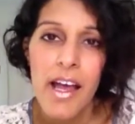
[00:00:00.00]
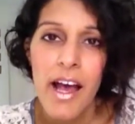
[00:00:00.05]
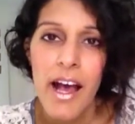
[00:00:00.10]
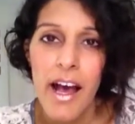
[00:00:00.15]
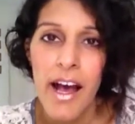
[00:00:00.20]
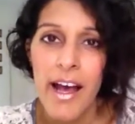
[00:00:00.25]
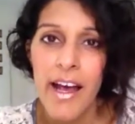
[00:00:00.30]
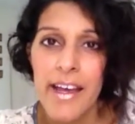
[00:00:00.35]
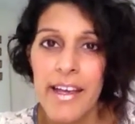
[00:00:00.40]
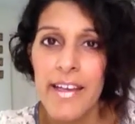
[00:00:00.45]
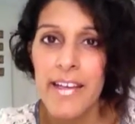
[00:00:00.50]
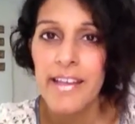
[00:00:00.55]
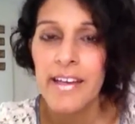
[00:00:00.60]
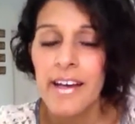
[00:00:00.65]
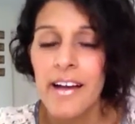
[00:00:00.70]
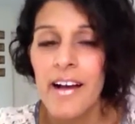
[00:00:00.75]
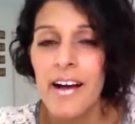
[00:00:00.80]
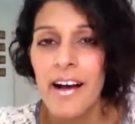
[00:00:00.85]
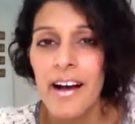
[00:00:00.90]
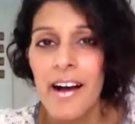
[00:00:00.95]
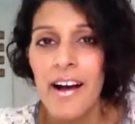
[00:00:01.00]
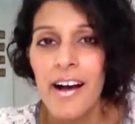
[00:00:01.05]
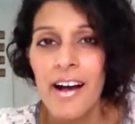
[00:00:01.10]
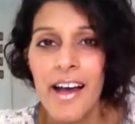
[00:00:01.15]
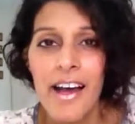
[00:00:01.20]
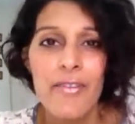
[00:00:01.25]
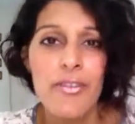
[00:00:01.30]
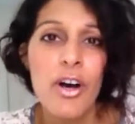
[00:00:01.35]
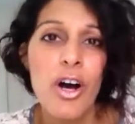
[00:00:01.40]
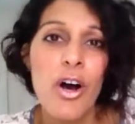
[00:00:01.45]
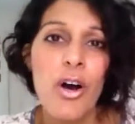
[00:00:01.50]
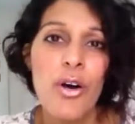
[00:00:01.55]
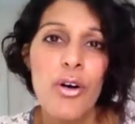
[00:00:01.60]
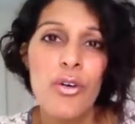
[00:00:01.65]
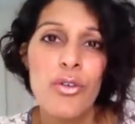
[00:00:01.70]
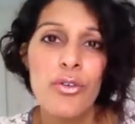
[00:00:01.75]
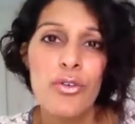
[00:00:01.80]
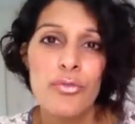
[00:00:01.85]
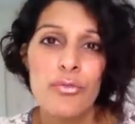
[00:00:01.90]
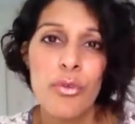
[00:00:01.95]
I have a
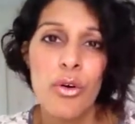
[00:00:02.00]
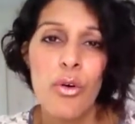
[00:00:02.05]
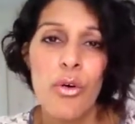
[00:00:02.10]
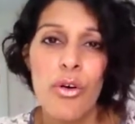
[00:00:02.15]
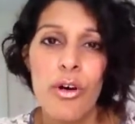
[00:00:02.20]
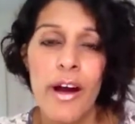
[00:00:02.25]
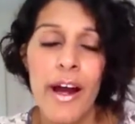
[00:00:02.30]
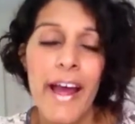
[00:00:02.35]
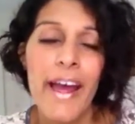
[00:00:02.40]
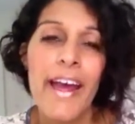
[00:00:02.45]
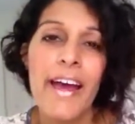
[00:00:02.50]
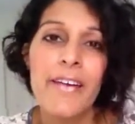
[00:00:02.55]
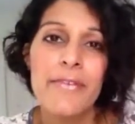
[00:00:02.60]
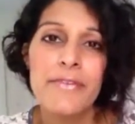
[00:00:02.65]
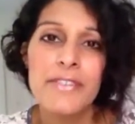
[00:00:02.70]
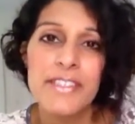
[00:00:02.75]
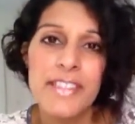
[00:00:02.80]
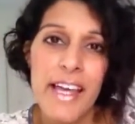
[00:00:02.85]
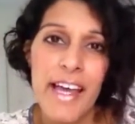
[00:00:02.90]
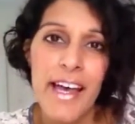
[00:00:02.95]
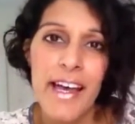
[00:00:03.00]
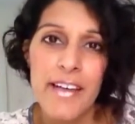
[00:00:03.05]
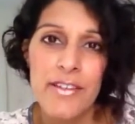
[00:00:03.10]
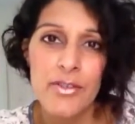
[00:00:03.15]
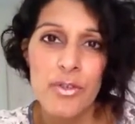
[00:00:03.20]
home, or I have debt,